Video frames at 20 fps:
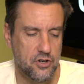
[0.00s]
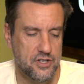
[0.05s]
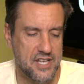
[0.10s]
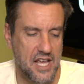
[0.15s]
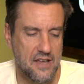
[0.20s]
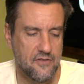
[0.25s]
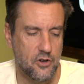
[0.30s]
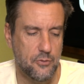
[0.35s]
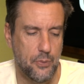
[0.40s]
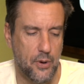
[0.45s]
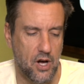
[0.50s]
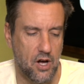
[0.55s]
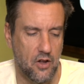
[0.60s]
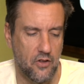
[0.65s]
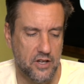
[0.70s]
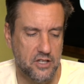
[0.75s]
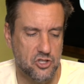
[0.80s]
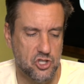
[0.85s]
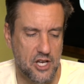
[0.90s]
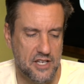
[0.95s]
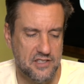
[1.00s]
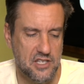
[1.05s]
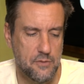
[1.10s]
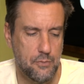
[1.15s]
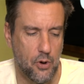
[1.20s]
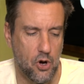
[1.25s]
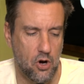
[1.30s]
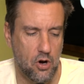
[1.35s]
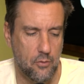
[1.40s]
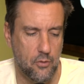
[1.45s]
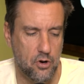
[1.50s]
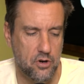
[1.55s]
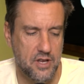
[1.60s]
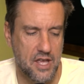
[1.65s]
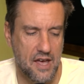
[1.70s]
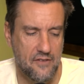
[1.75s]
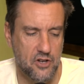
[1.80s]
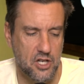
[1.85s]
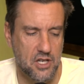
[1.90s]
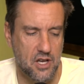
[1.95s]
David Pollack, Jesse Palmer,
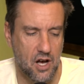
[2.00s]
Kevin